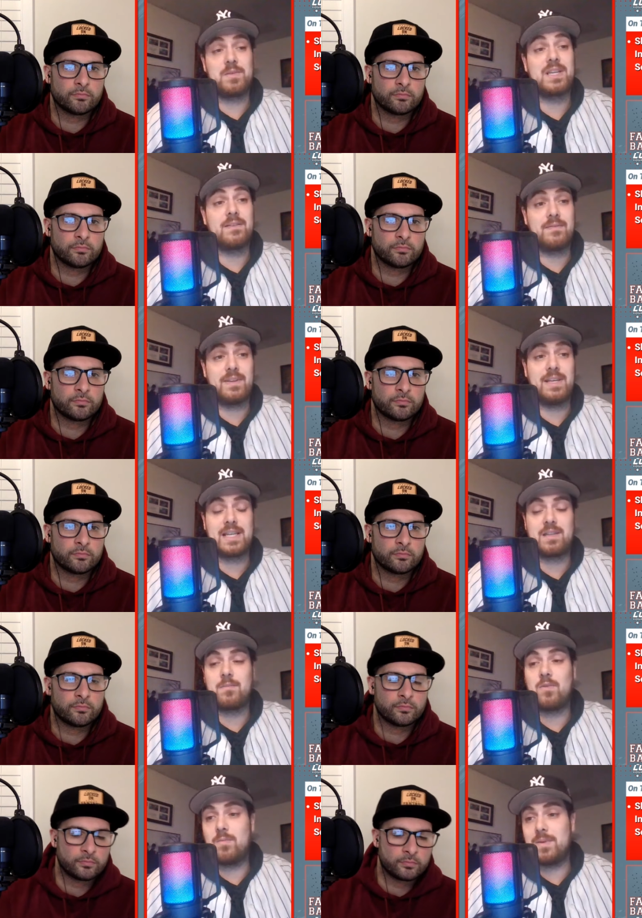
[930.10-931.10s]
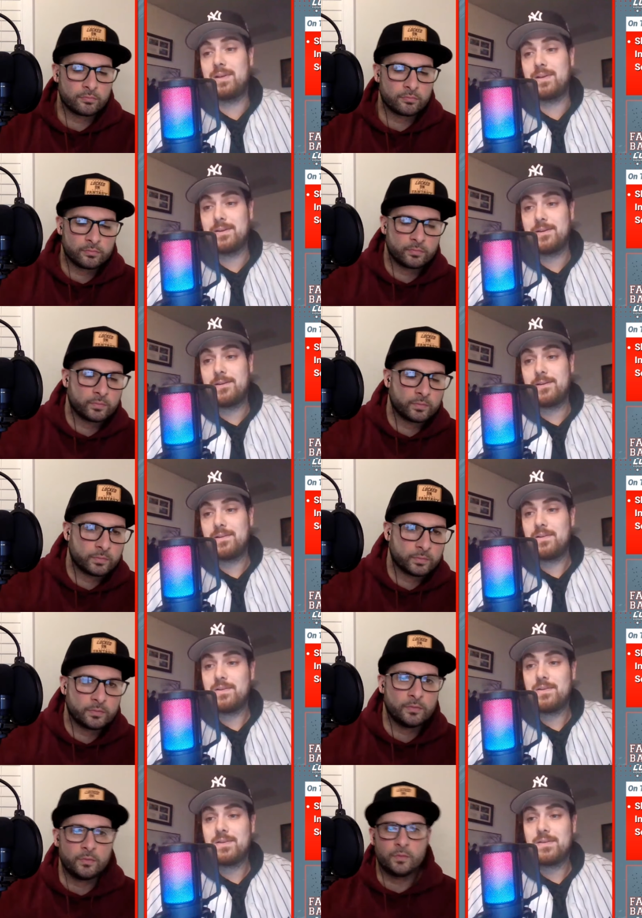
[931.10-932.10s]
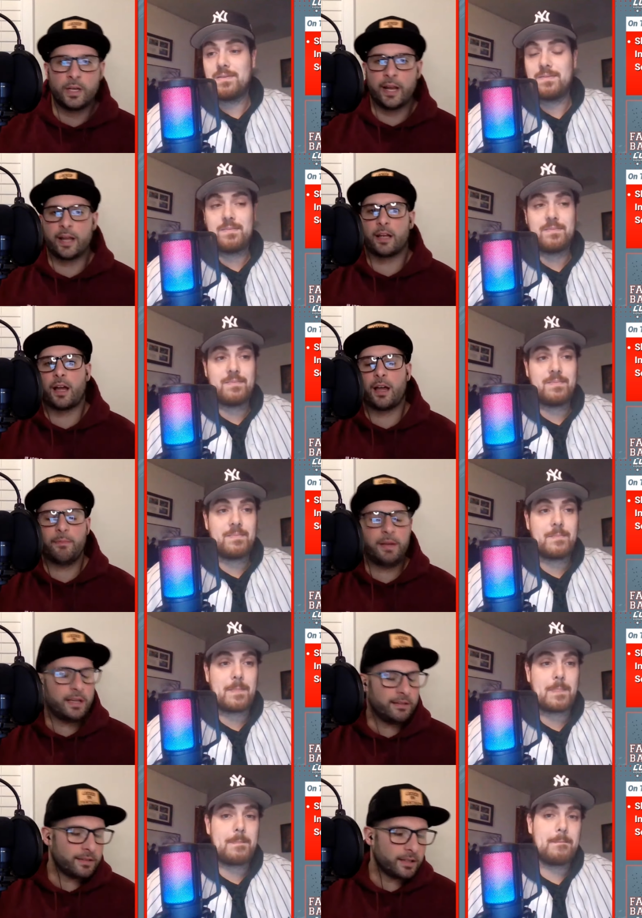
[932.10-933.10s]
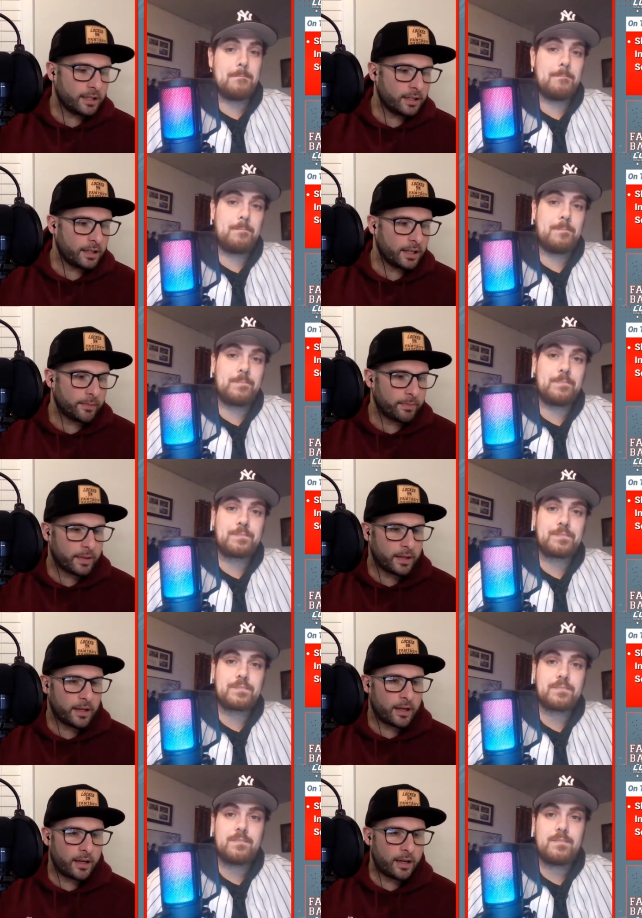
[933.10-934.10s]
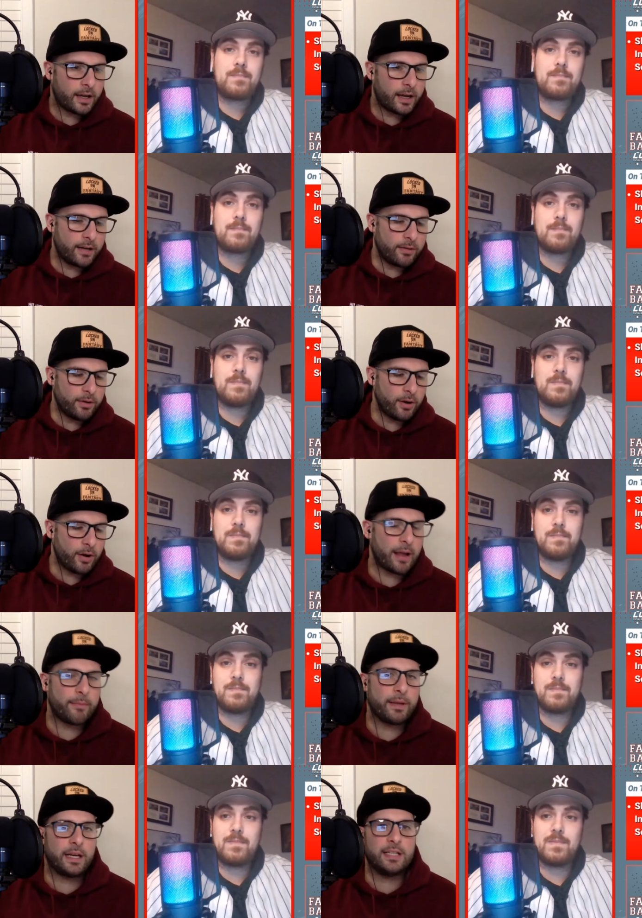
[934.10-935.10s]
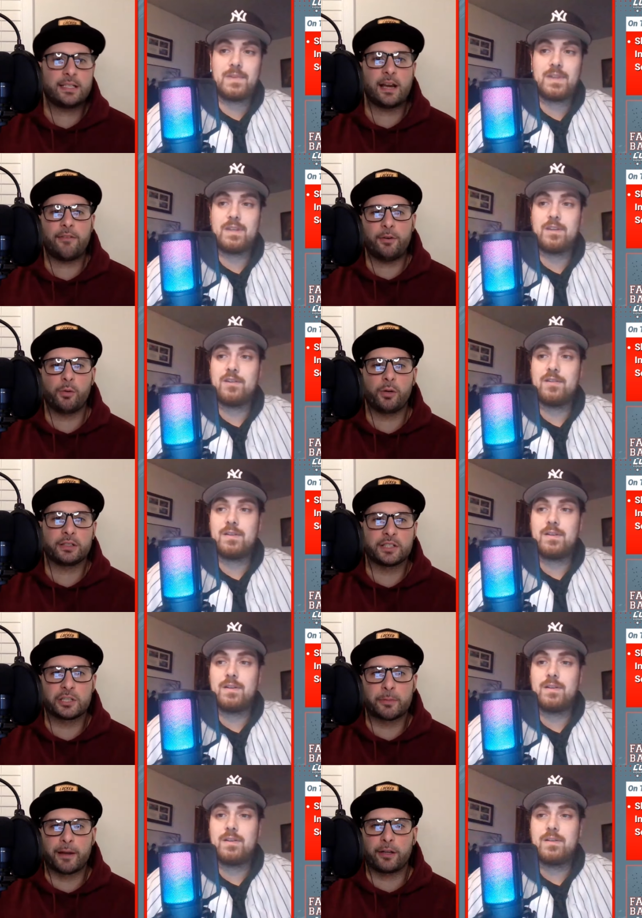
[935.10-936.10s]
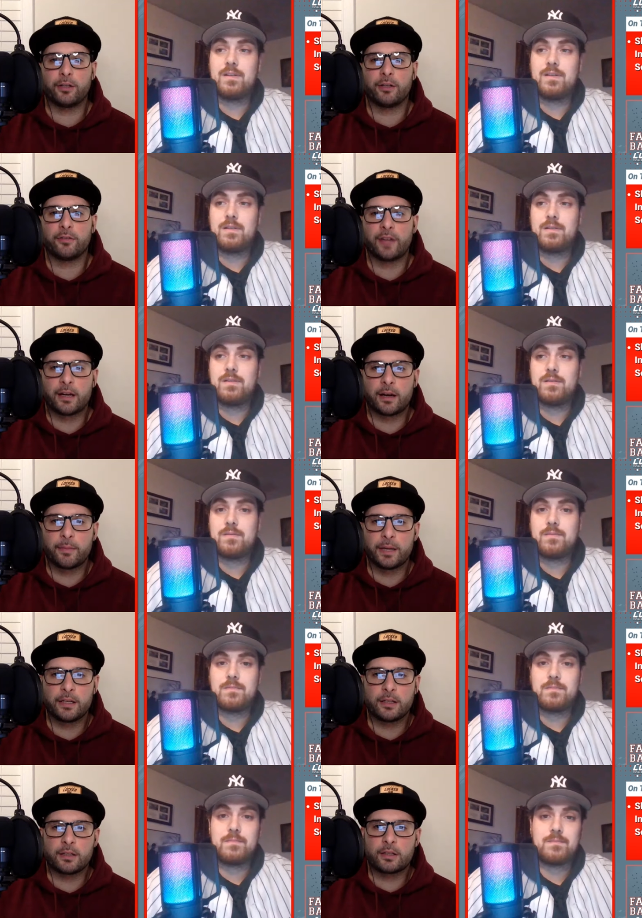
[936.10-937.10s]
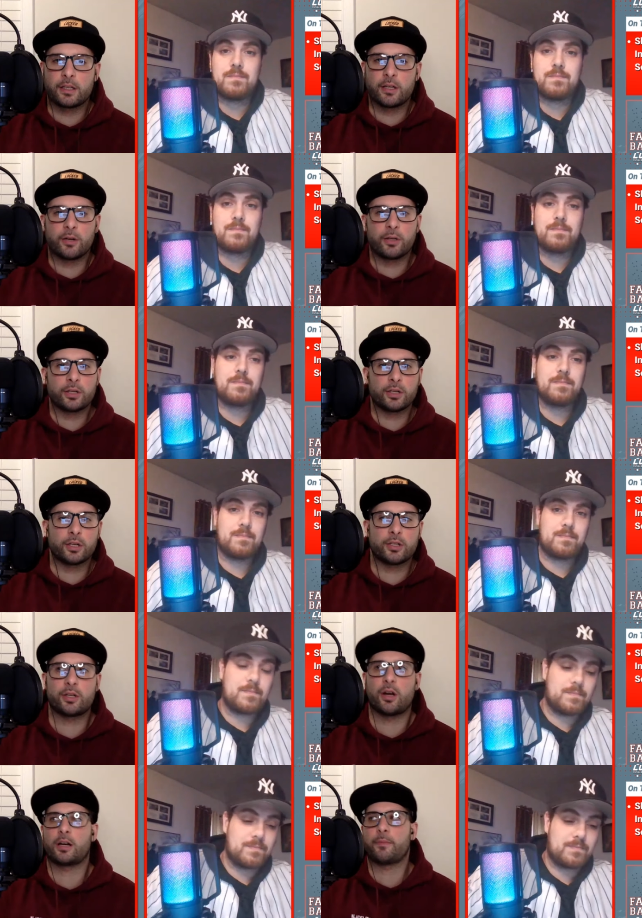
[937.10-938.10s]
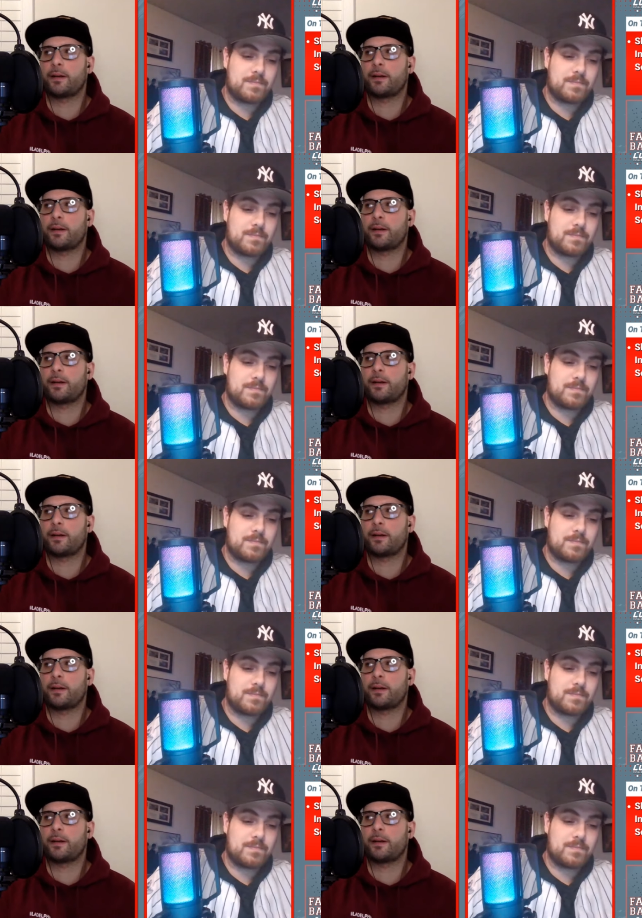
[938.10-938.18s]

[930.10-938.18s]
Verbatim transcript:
Speaker 1: 80% of leagues at the moment.
Speaker 2: Yeah, I mean I don't know. I mean, he's definitely worth the speculative ad. I mean, you know, you, you talk